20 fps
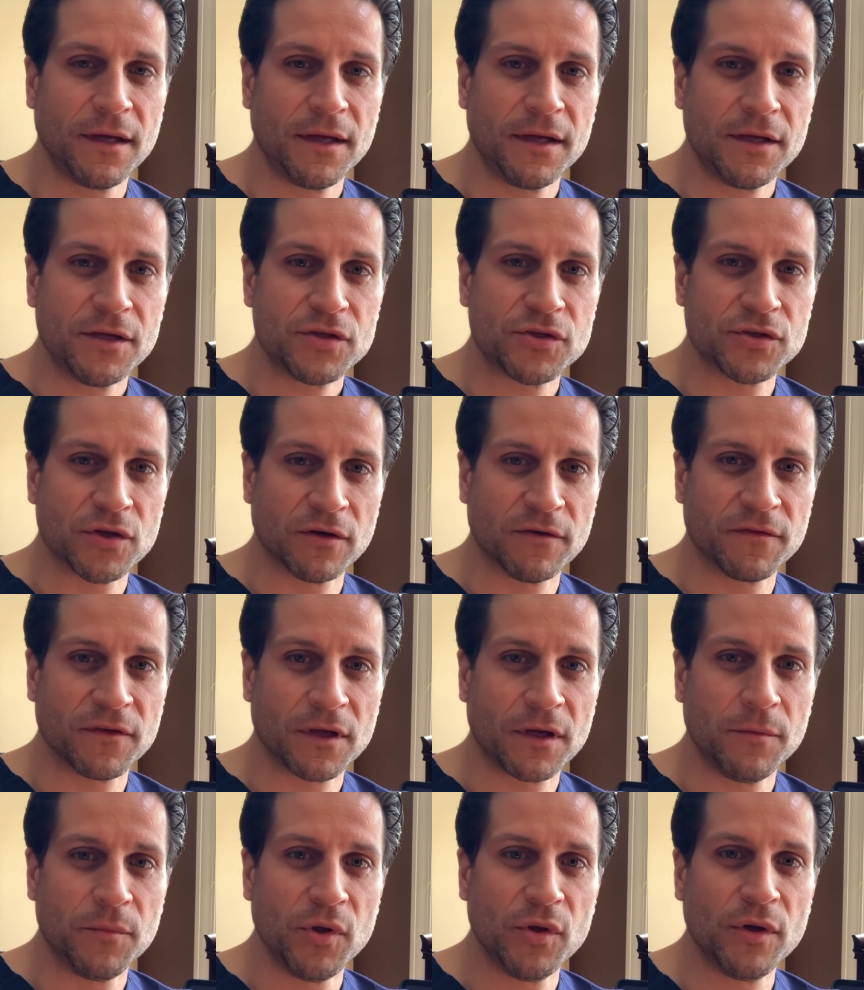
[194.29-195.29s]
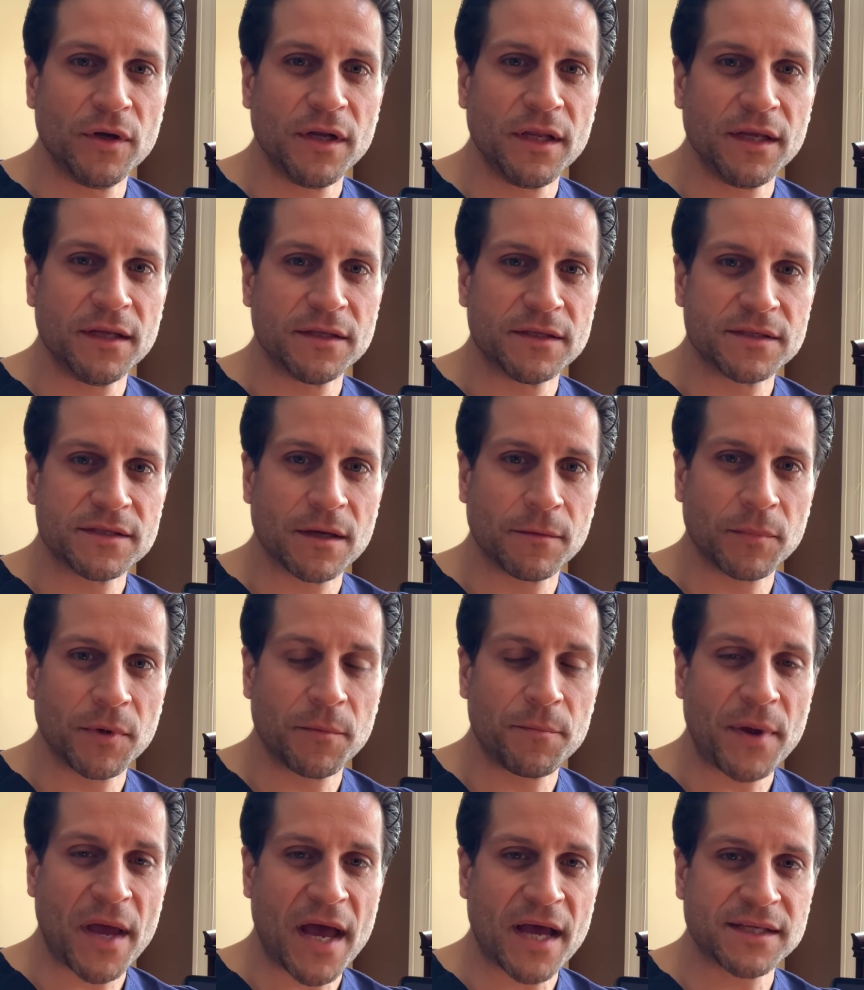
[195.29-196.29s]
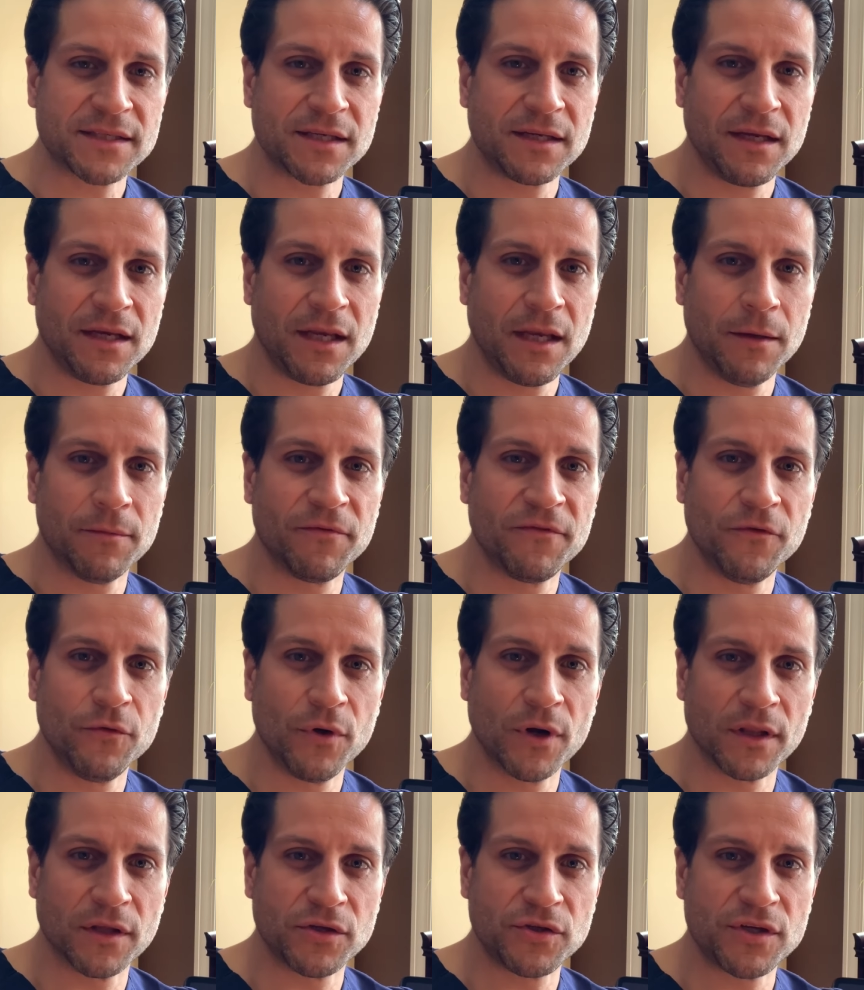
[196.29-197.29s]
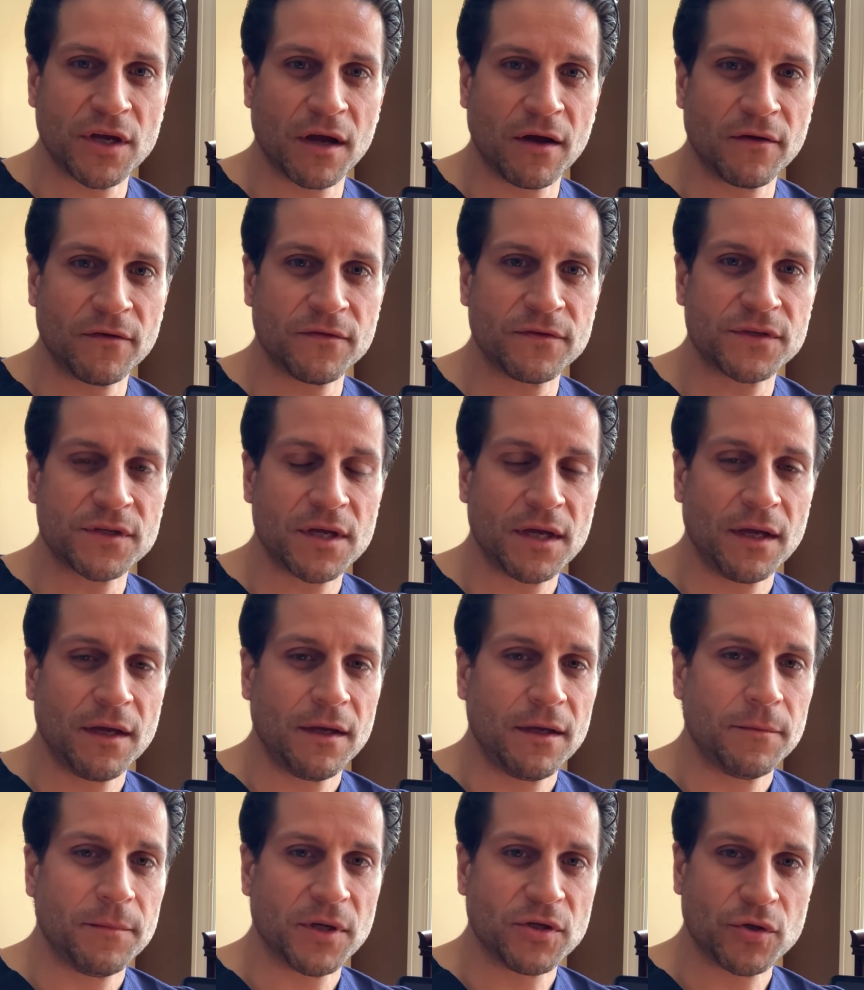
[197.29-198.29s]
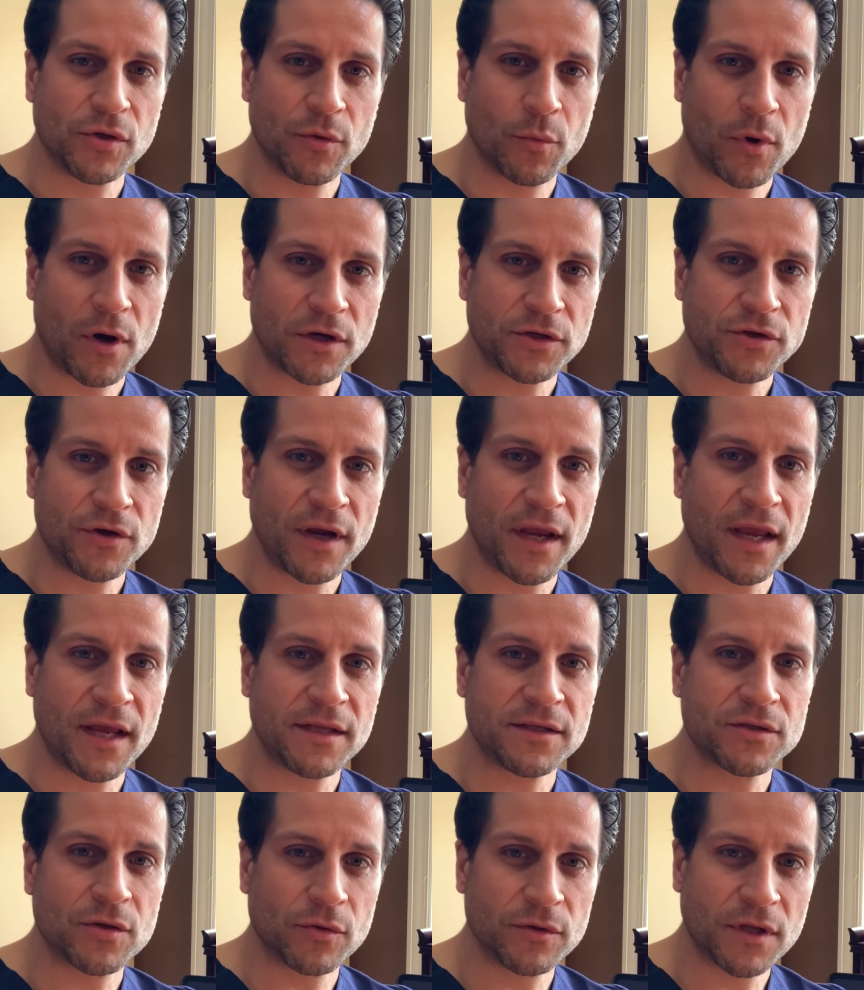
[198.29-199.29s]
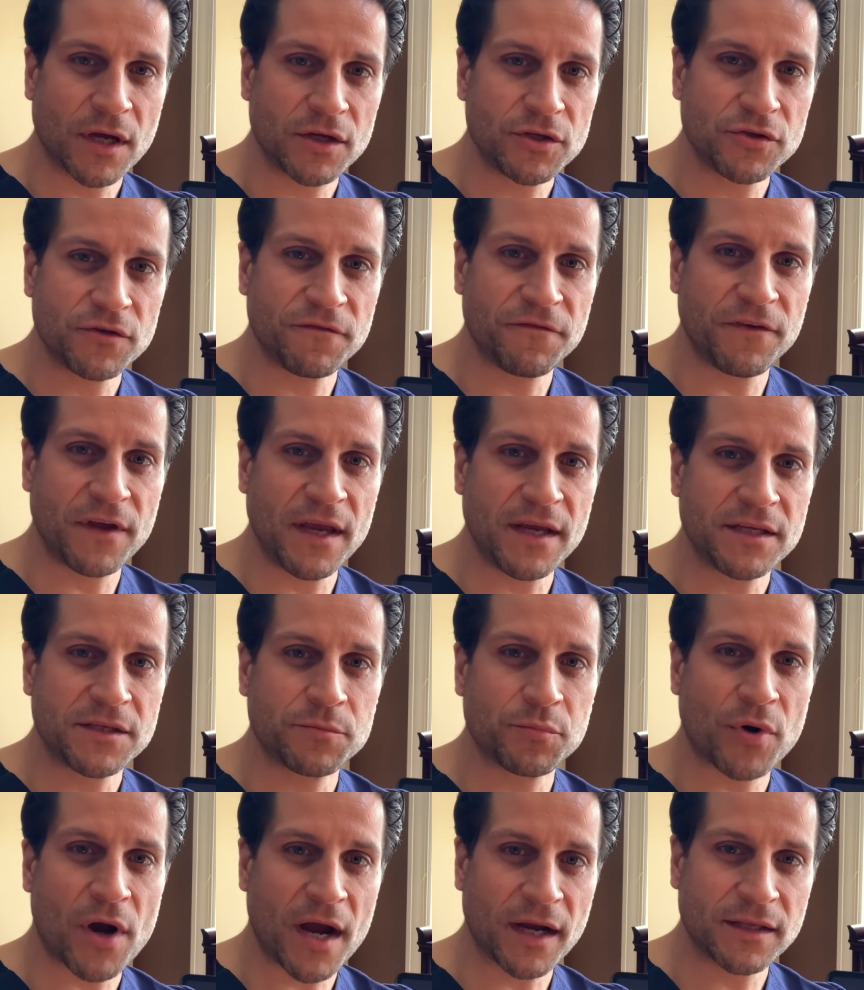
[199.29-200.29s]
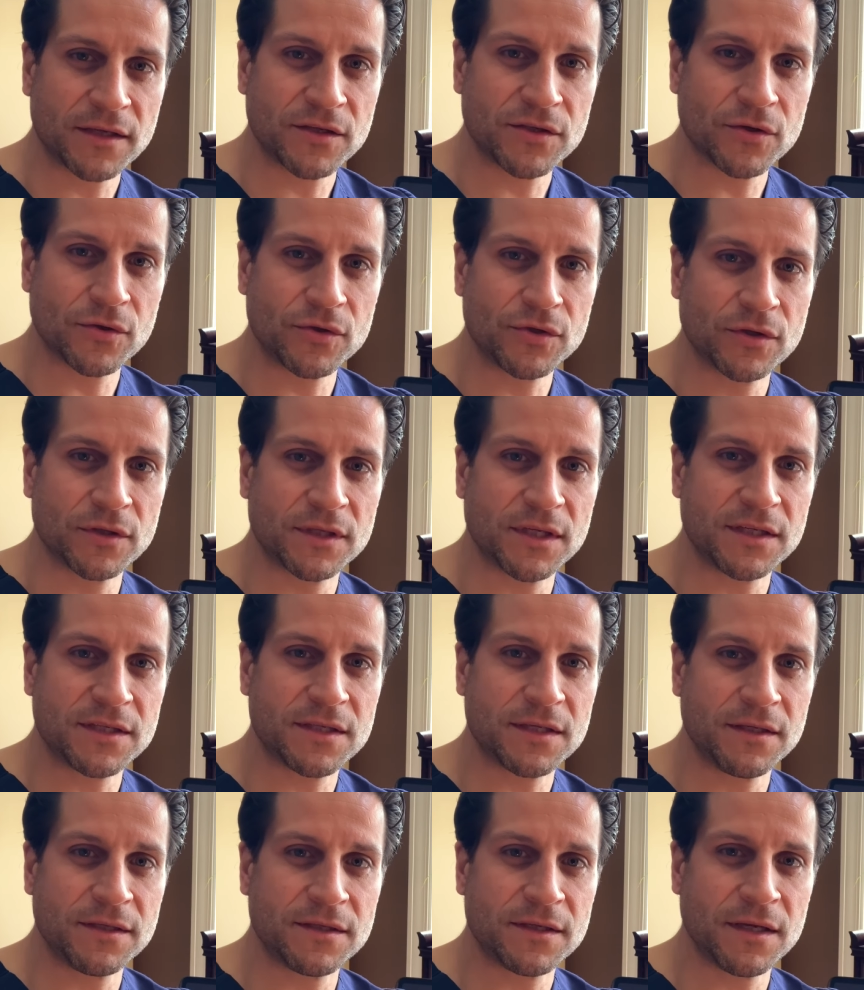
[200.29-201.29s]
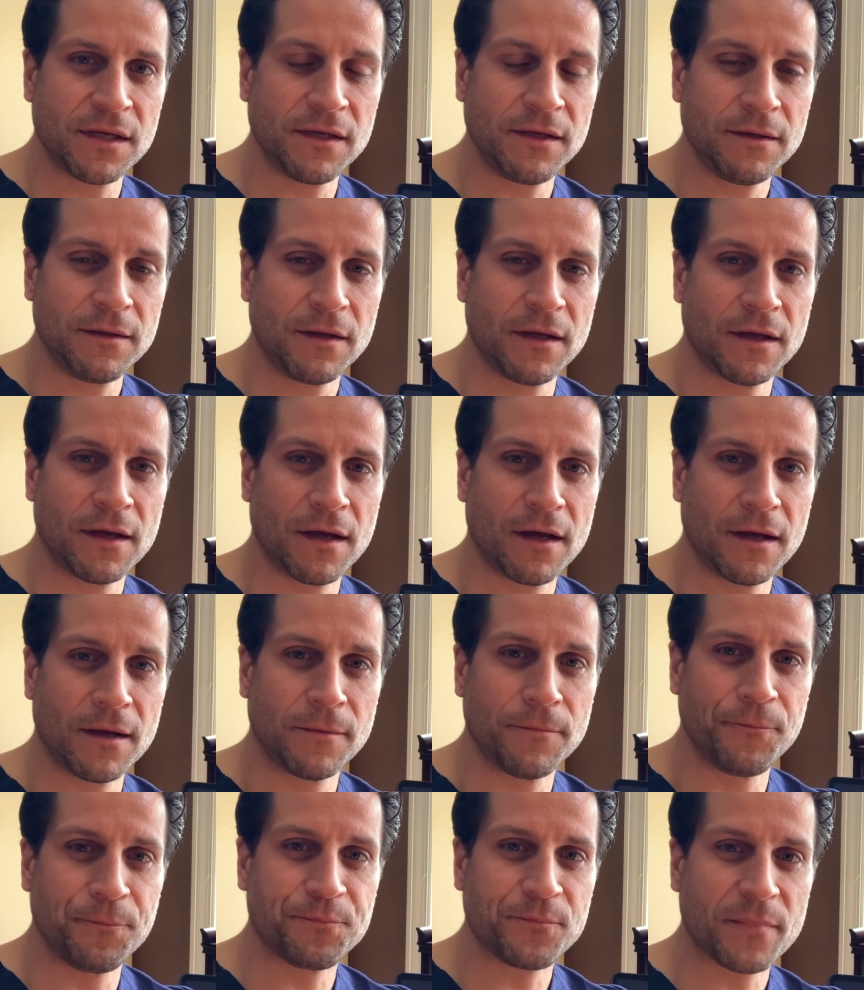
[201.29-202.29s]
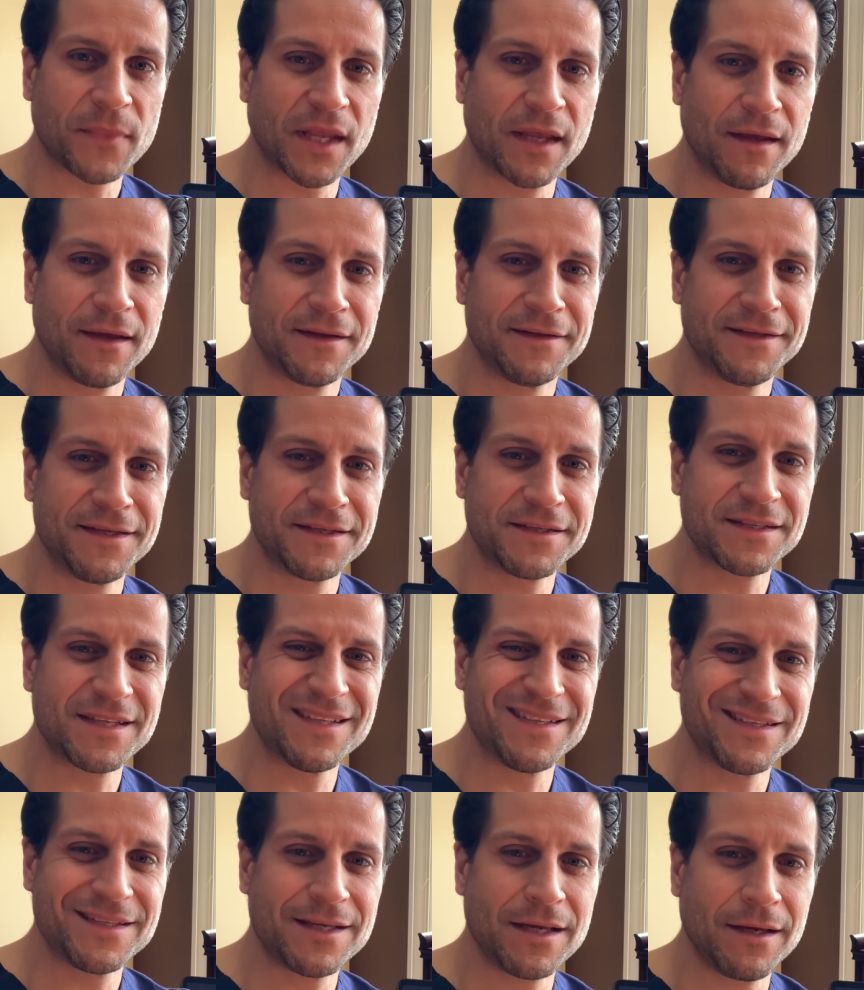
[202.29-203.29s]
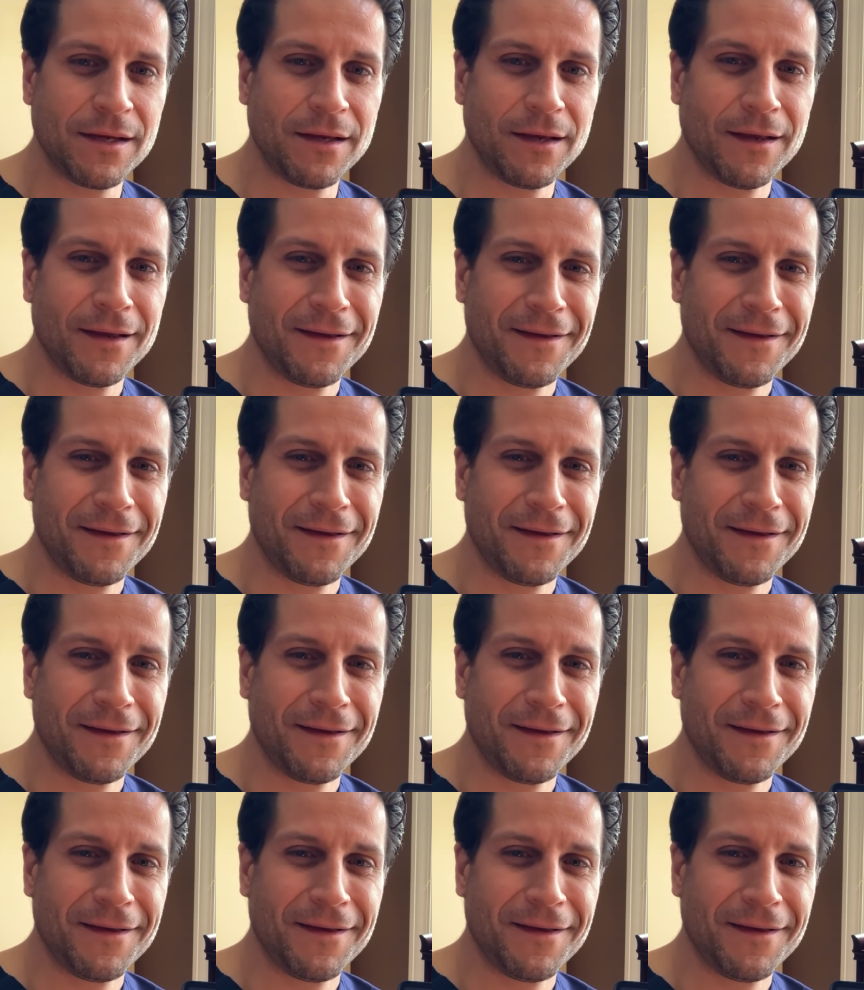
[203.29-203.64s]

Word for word: serve the community in some capacity, keep food on the shelves, make sure you wash your hands, don't touch your face, practice social distancing, um, distancing,